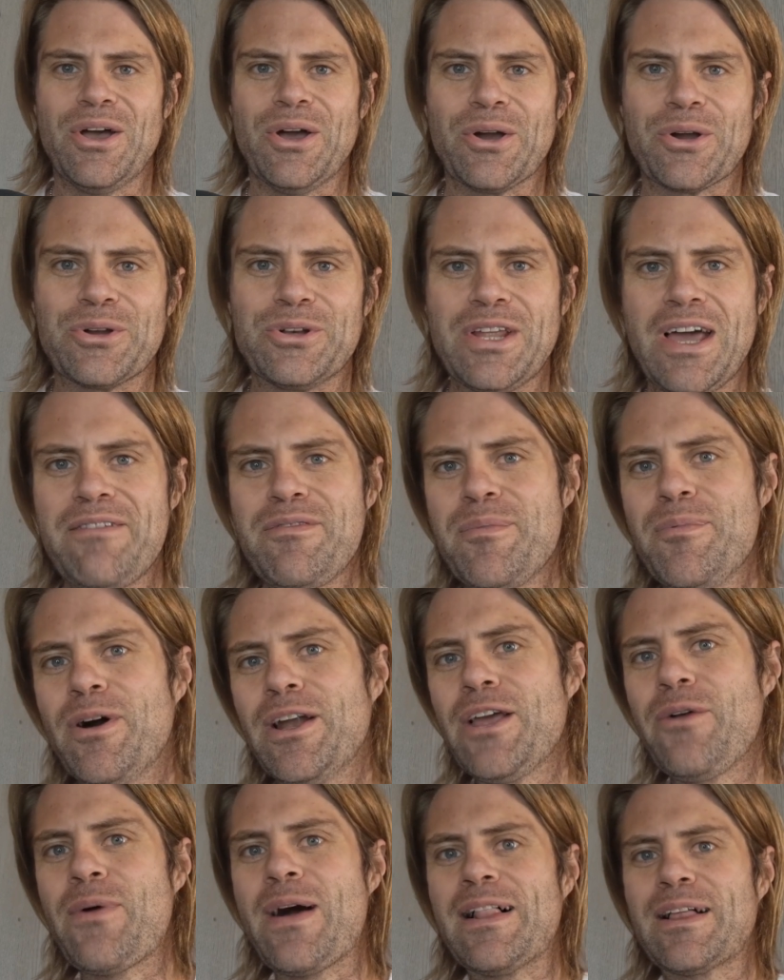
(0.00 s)
Good day,
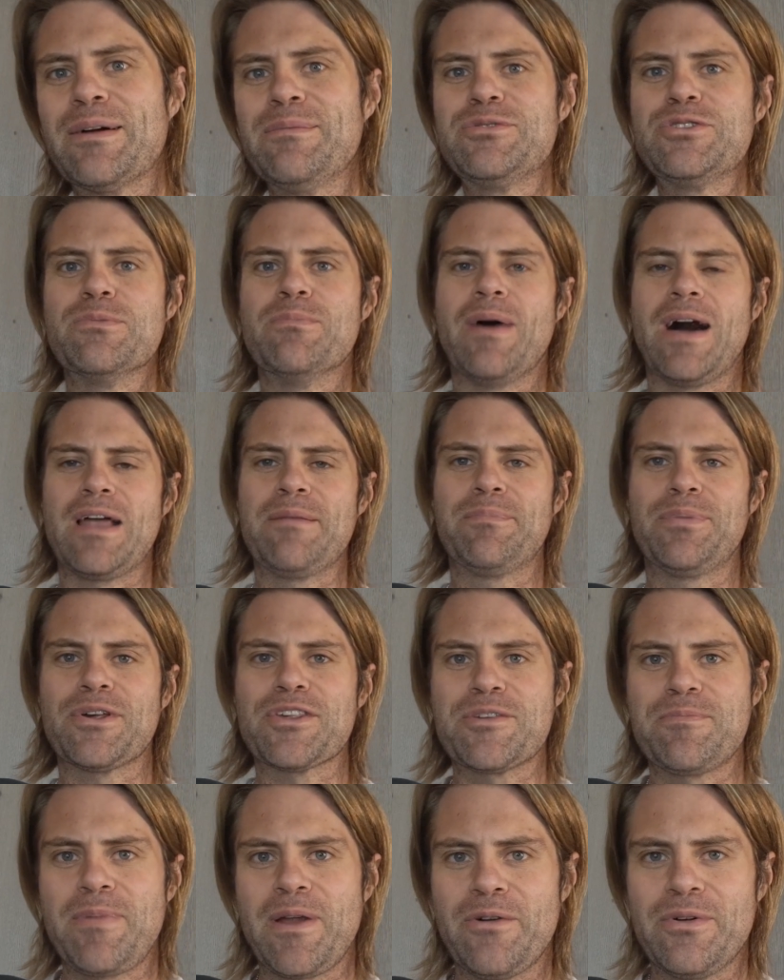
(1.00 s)
everybody. Welcome to Mind
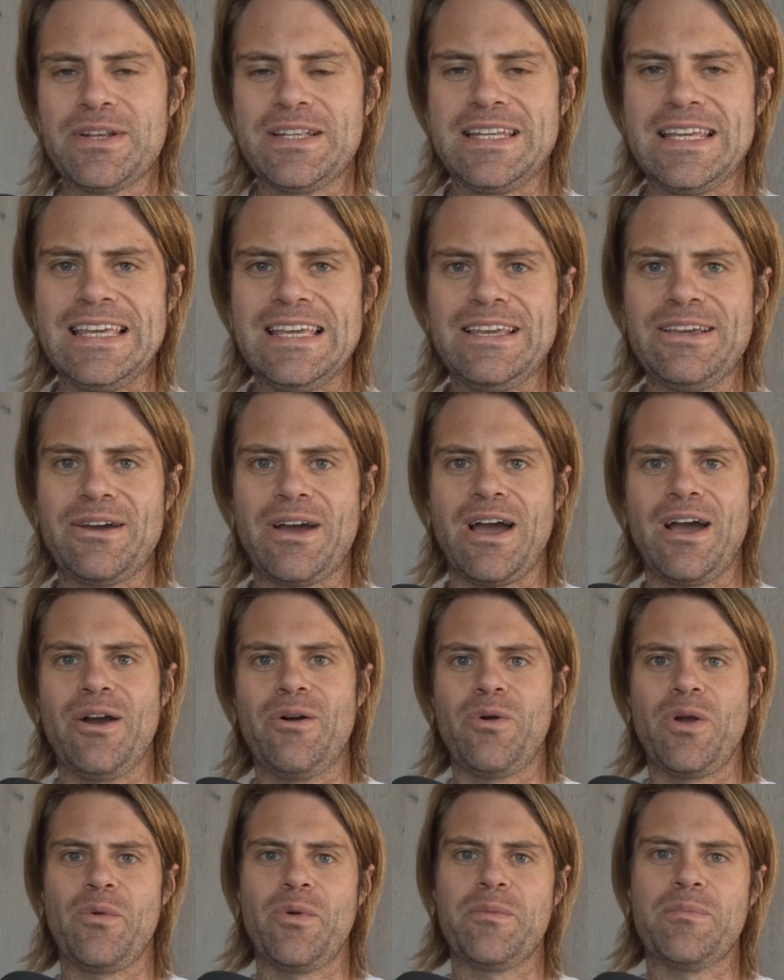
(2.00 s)
Prosperity,
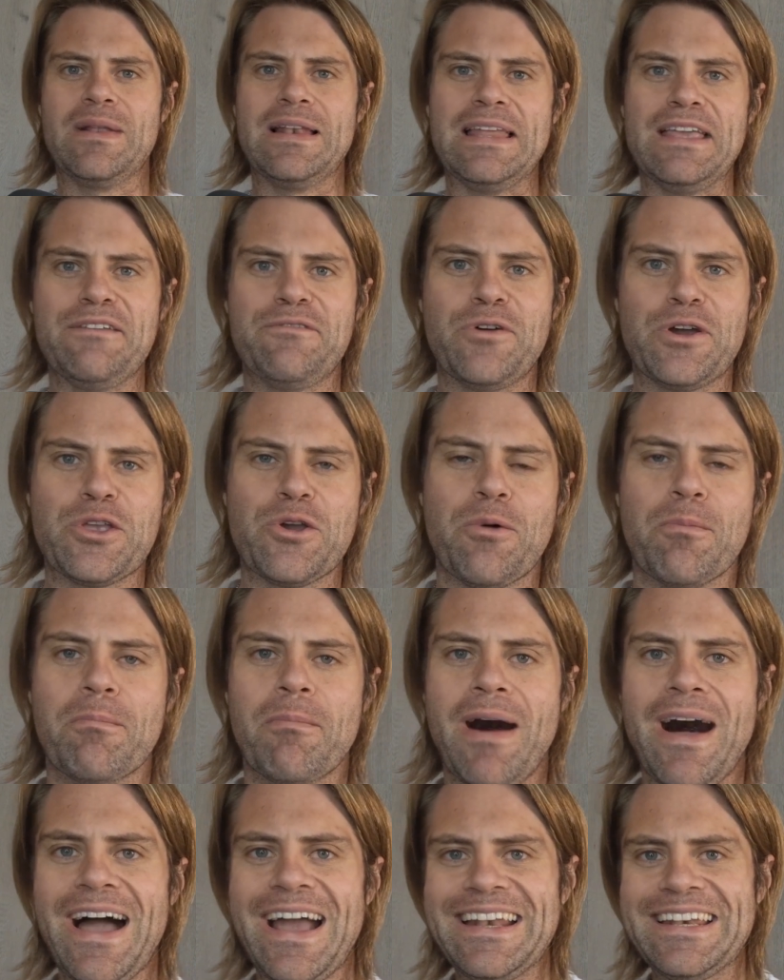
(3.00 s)
where we believe where your
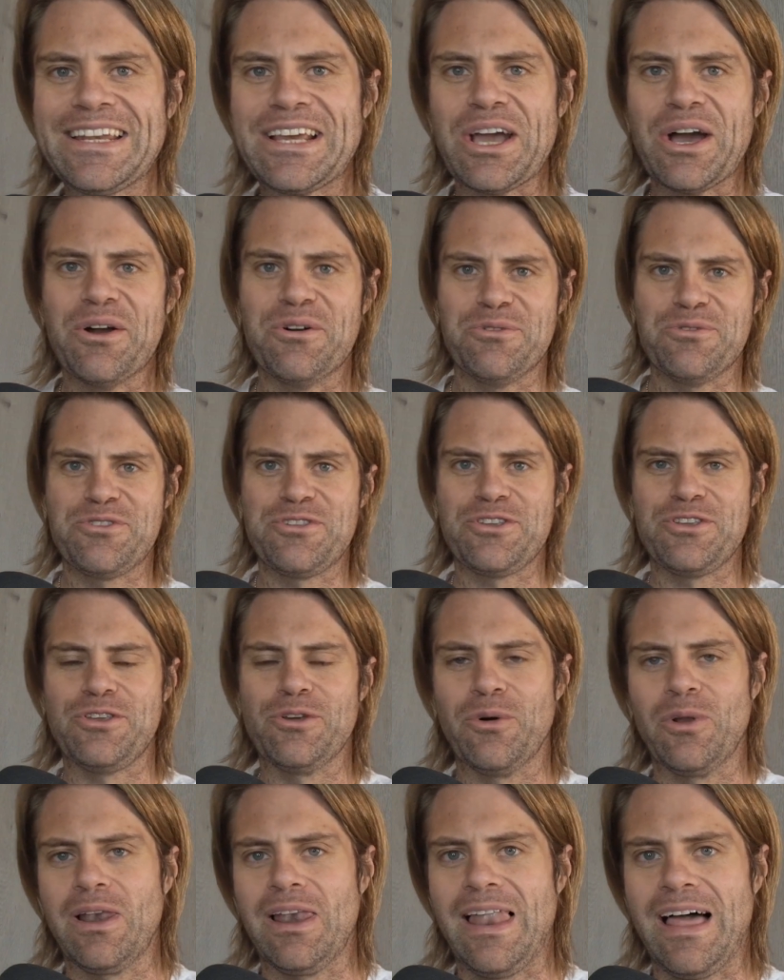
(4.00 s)
mind goes,
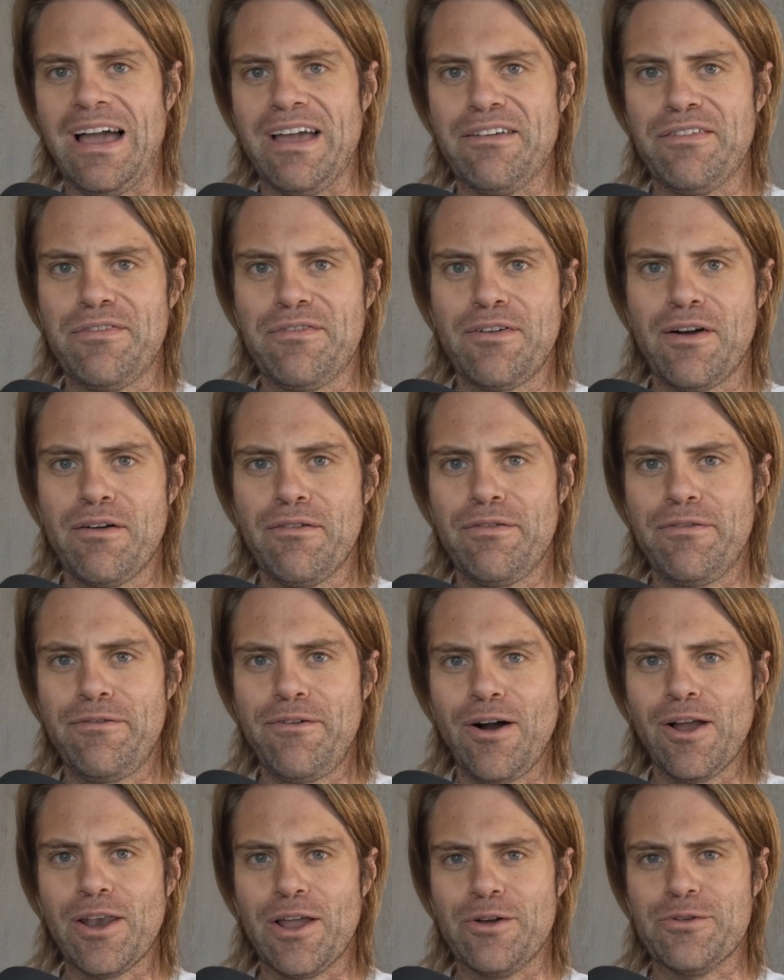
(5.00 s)
your life
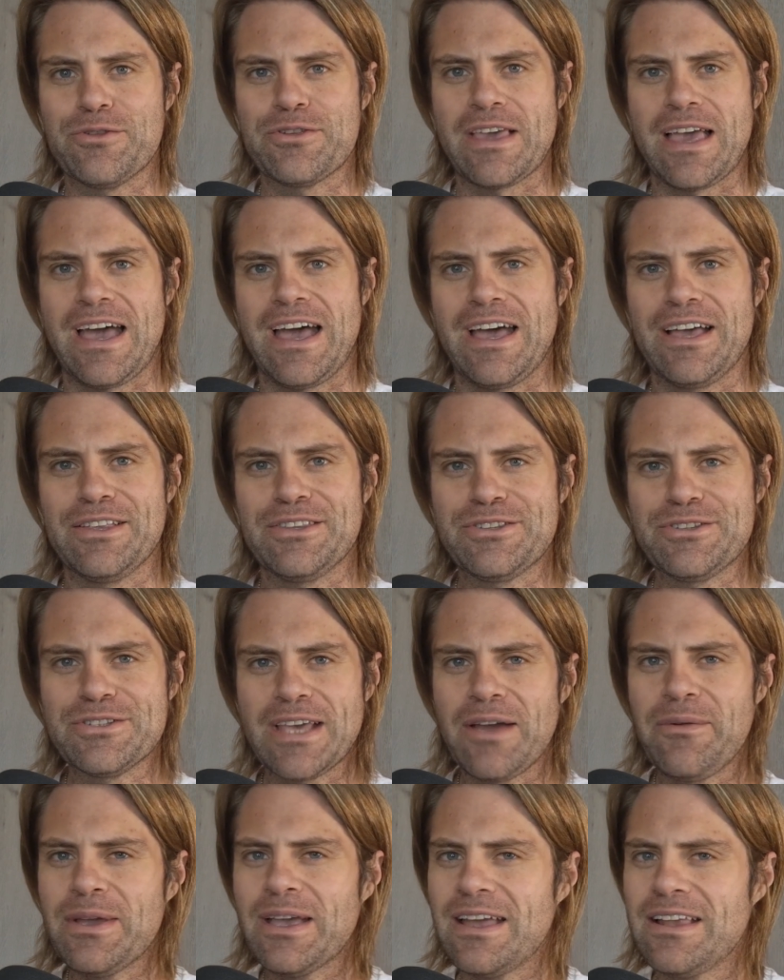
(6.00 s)
follows.
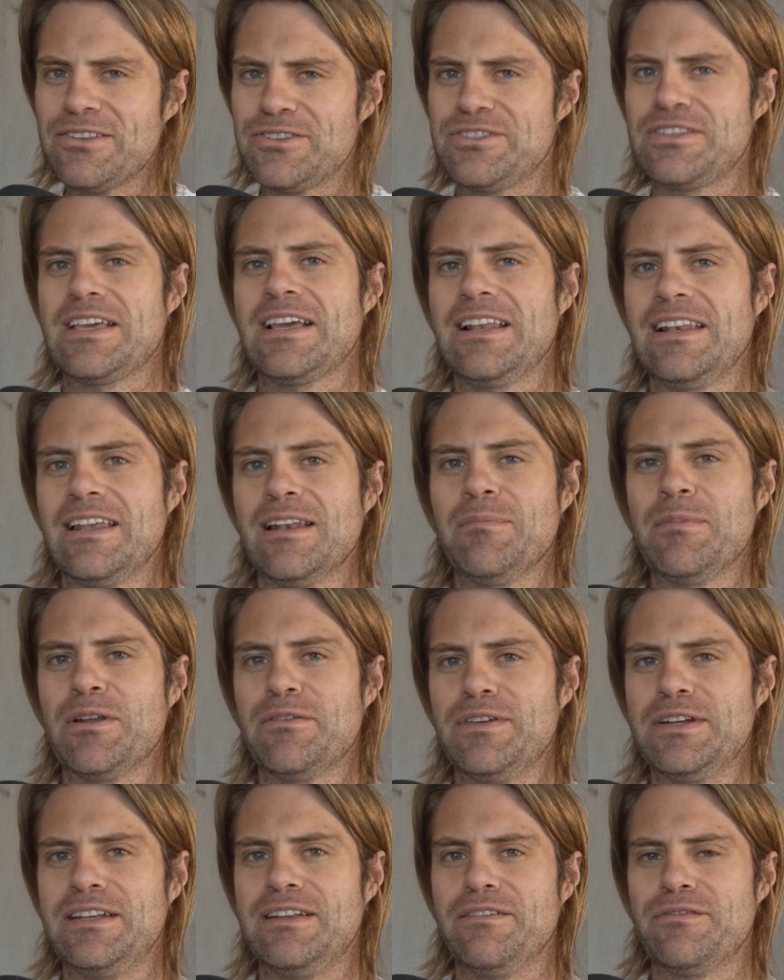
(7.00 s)
Today, we're going to take a little bit
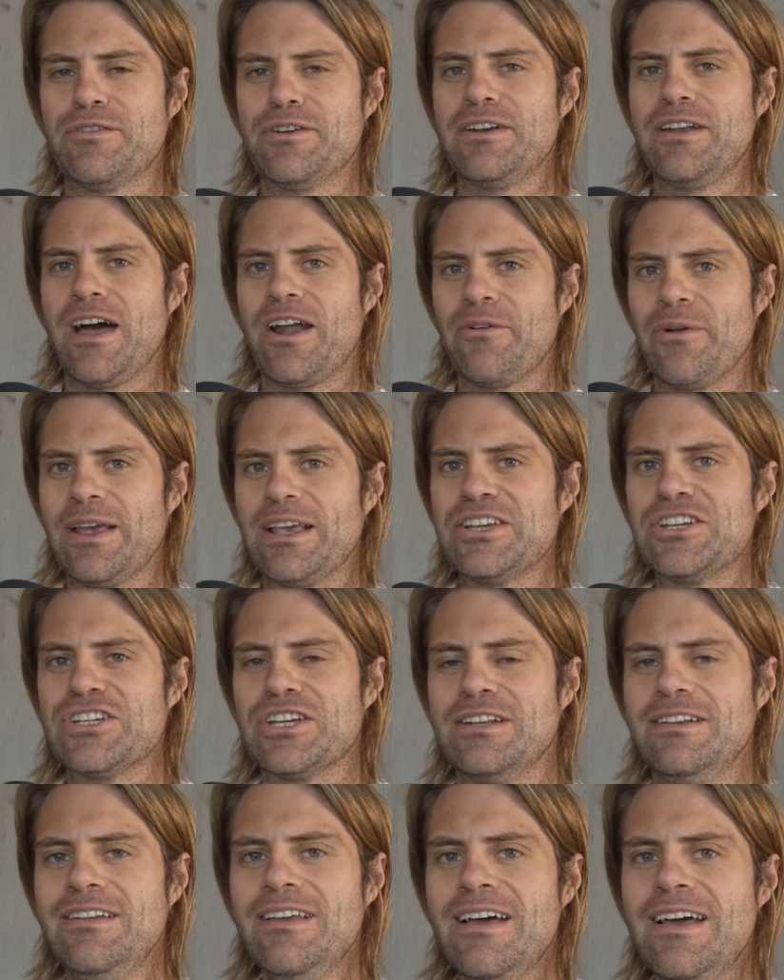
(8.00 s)
of a different
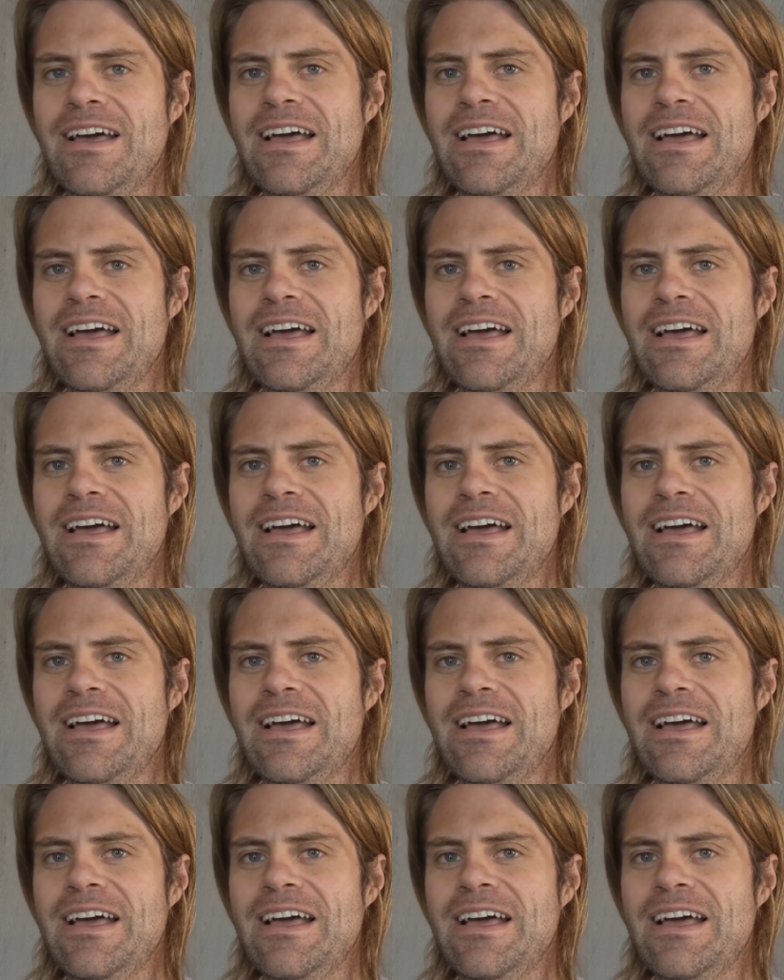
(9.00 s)
direction,